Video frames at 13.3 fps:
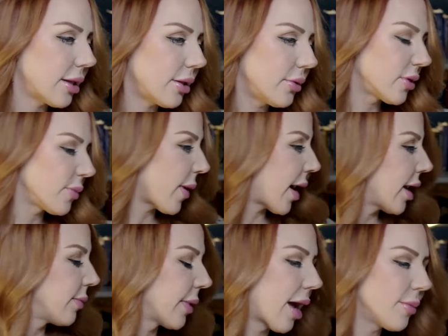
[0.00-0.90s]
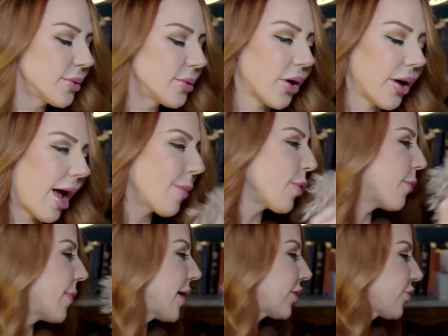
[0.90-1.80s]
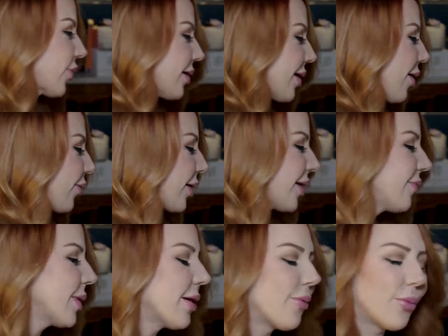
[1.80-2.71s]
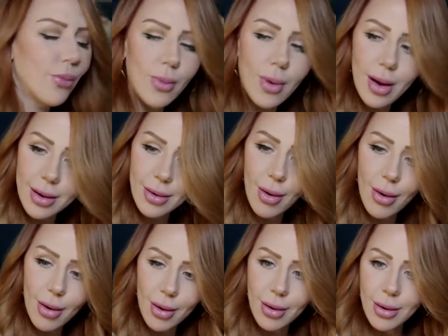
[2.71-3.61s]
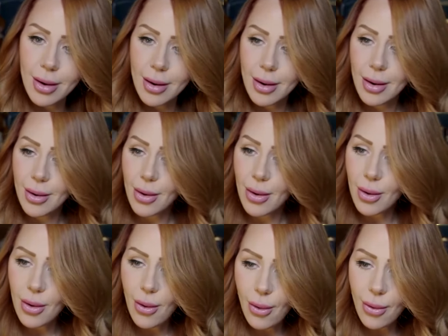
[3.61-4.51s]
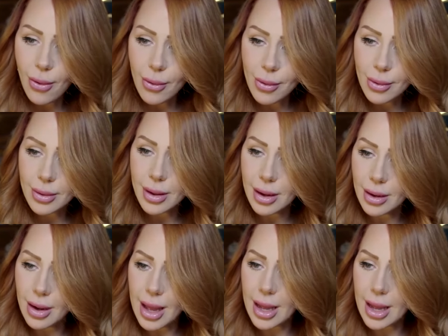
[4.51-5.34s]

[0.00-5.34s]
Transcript: Hello, it's behind me. I'm sorry. I'm a mess right now. Give me, what are, Hold on.